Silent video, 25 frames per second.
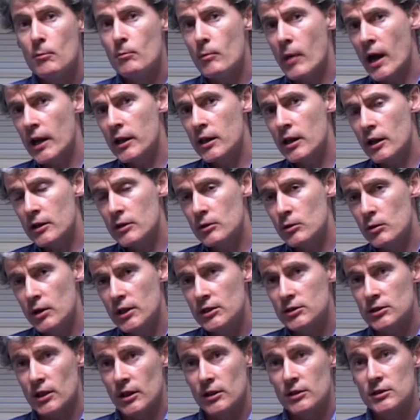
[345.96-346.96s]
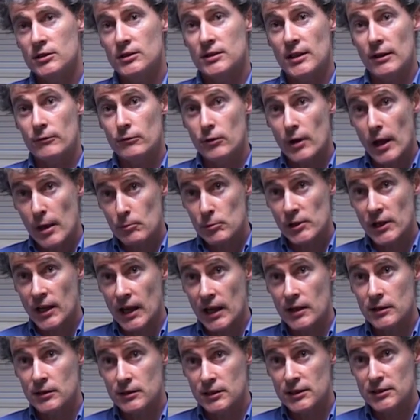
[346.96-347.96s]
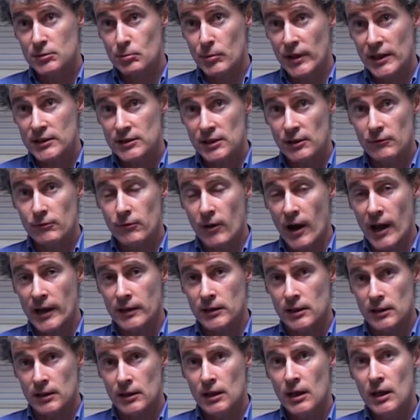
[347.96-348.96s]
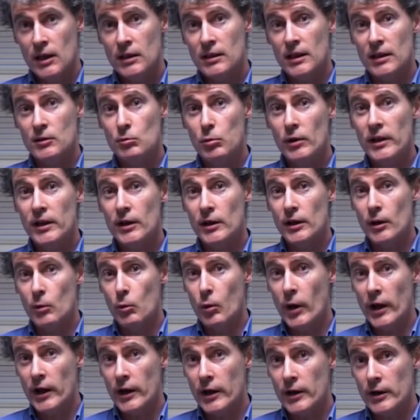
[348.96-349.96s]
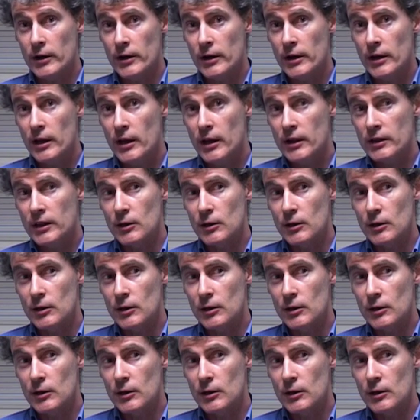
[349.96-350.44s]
Many other researchers have replicated this basic finding that we are aware